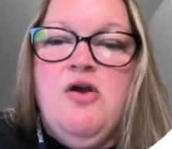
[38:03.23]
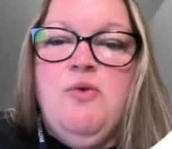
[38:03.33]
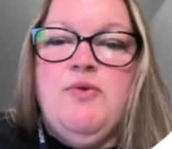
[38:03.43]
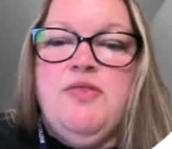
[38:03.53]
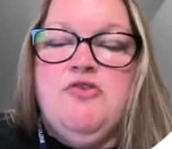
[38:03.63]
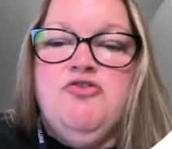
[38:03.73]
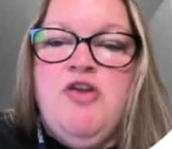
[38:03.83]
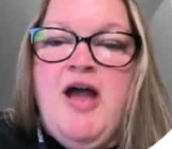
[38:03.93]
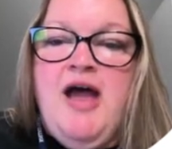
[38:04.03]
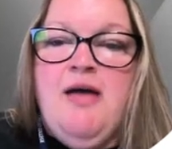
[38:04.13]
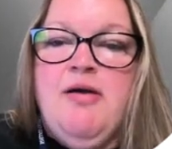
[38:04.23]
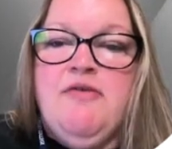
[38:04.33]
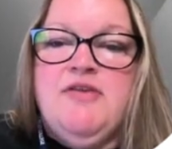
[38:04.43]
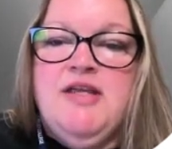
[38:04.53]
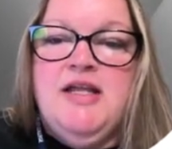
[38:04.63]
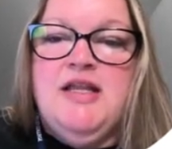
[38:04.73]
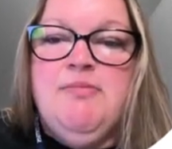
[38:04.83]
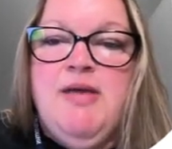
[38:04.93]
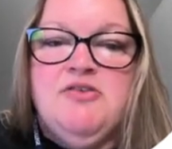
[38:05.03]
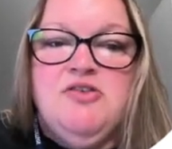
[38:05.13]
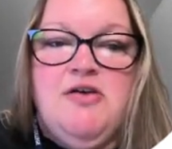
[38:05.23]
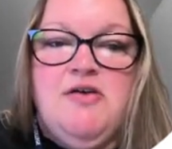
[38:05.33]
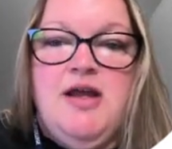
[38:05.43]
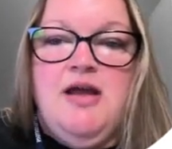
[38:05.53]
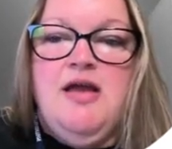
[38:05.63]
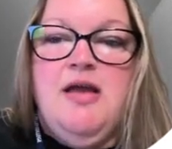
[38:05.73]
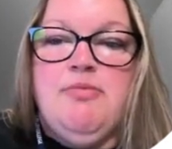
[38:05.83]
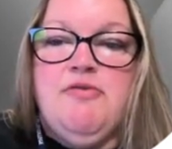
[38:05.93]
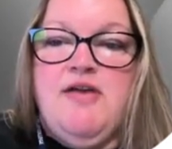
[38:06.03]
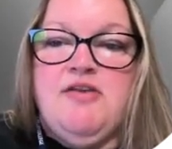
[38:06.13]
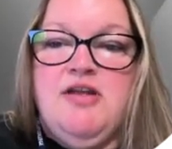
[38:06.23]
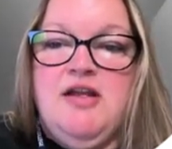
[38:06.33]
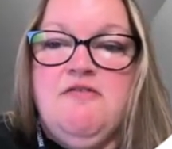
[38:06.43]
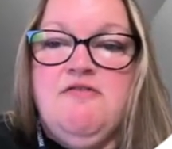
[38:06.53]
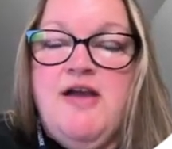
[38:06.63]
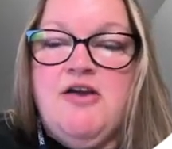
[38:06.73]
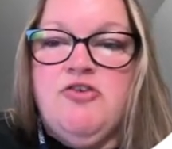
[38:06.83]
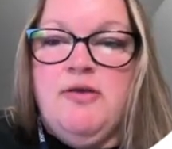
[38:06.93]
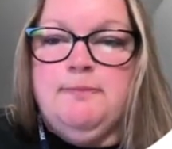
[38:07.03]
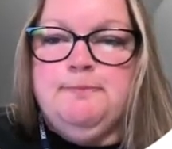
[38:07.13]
with the job of killing bacteria and preventing infection.